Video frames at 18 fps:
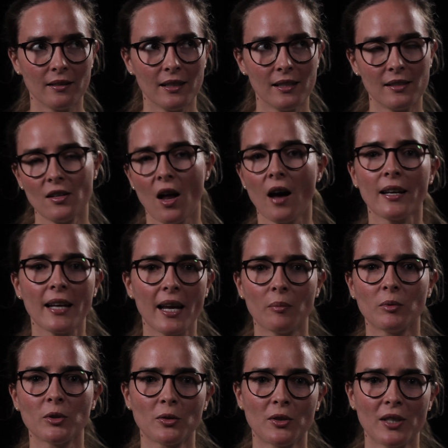is not
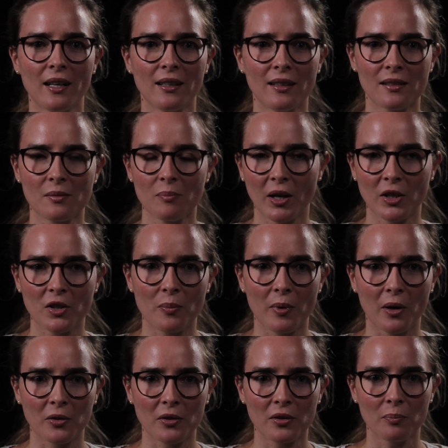able to tell us much
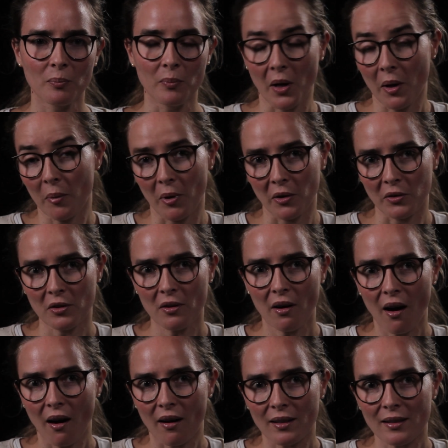about
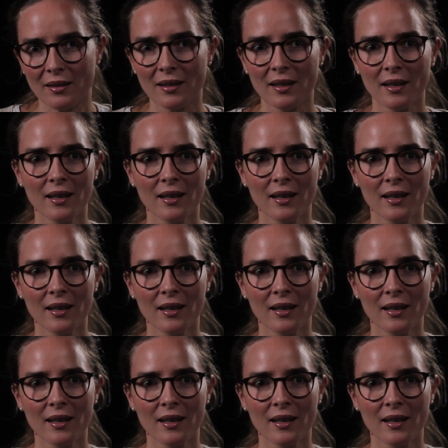God,